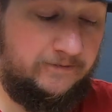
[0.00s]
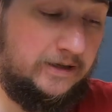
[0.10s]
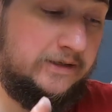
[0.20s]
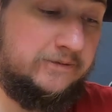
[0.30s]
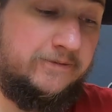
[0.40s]

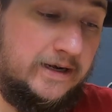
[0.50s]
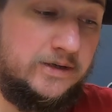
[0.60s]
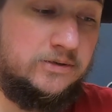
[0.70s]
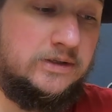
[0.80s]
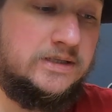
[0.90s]
at the
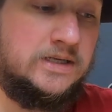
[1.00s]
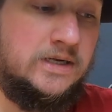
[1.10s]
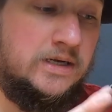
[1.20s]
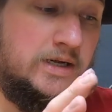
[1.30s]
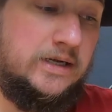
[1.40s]
factories,
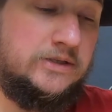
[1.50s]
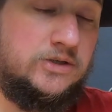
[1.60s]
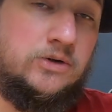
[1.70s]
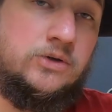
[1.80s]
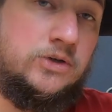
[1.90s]
and
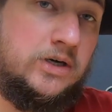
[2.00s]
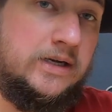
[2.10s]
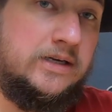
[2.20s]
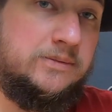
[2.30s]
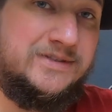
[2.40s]
so you're going
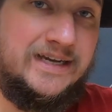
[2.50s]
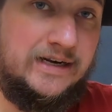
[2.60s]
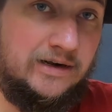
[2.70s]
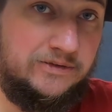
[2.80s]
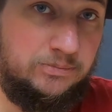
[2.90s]
to end up
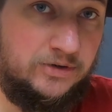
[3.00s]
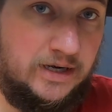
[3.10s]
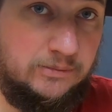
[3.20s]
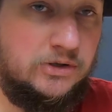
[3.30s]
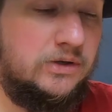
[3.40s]
sanding off the
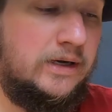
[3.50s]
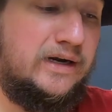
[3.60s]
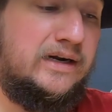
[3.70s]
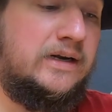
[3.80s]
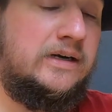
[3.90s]
primer,
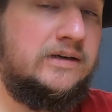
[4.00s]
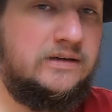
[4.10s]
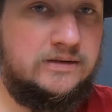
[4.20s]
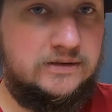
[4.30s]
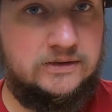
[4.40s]
and
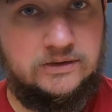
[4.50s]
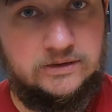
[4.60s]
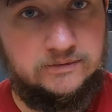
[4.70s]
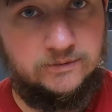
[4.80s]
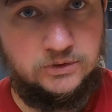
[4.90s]
you're
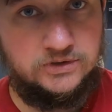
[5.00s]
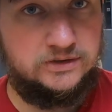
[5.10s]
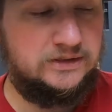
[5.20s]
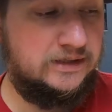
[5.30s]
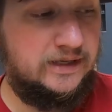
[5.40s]

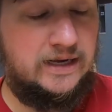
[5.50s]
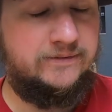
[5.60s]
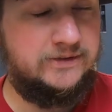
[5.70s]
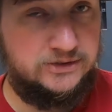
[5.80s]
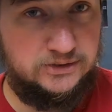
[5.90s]
unfortunately going to
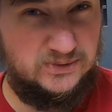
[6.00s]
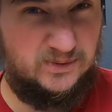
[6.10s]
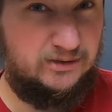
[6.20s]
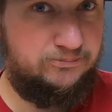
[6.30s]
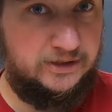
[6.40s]
have issues
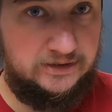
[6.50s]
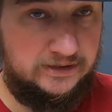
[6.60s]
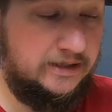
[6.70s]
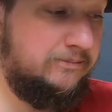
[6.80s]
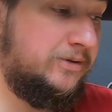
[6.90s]
with it
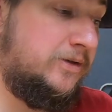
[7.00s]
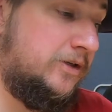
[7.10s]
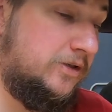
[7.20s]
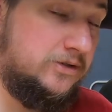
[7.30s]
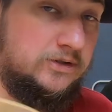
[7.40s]
peeling up.
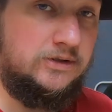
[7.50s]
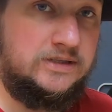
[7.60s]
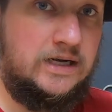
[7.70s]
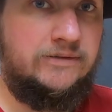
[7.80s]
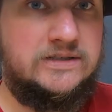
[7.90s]
So it's kind of a